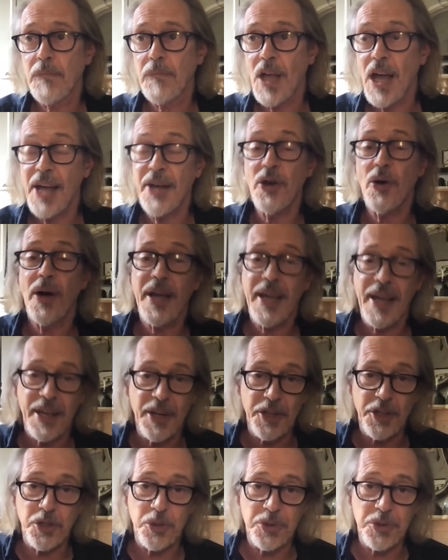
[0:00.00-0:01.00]
I know I had
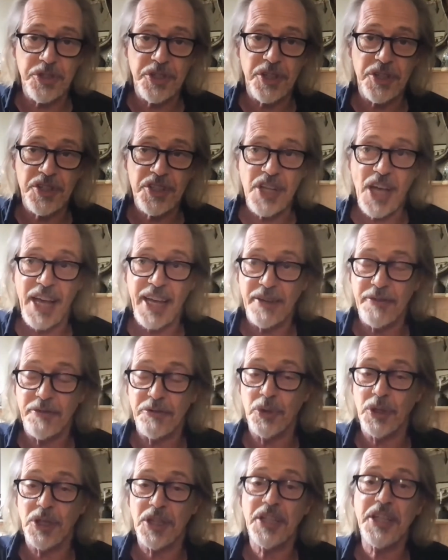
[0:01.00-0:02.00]
a huge sigh of
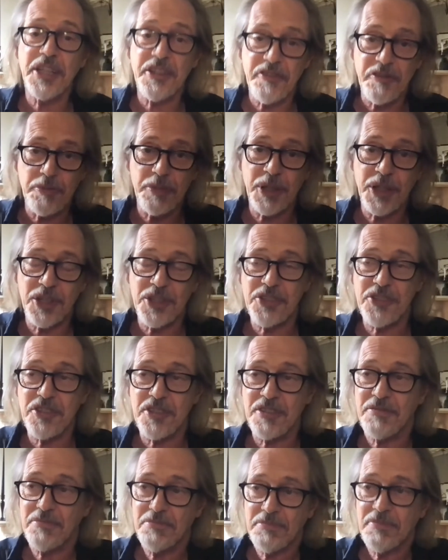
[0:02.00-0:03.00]
relief
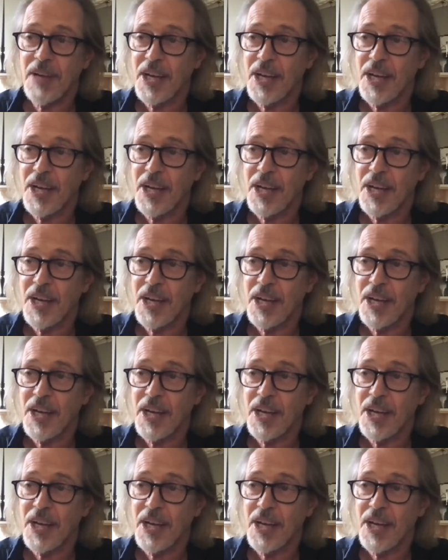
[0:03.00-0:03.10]
because